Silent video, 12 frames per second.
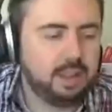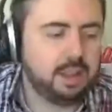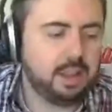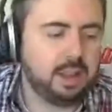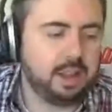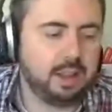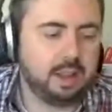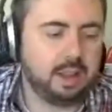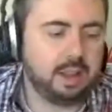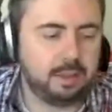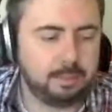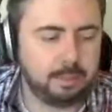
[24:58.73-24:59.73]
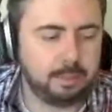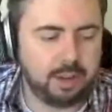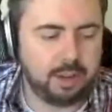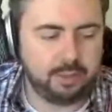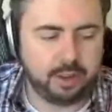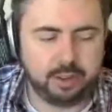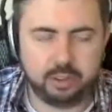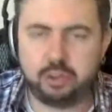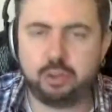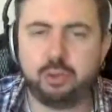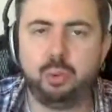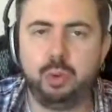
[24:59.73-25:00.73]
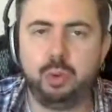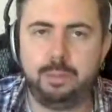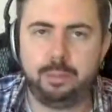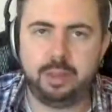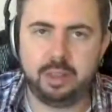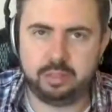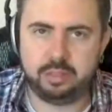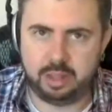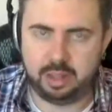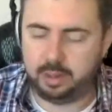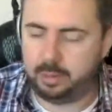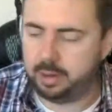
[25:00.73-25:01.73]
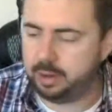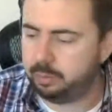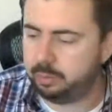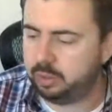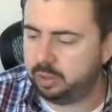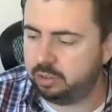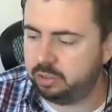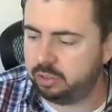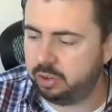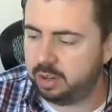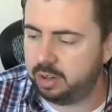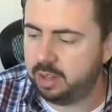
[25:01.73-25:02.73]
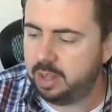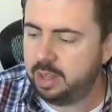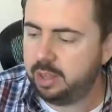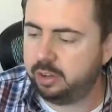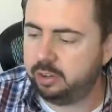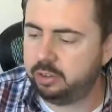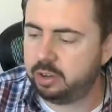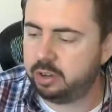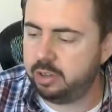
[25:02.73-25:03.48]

But I found it creepy as hell, and I really enjoyed it. Includes an audio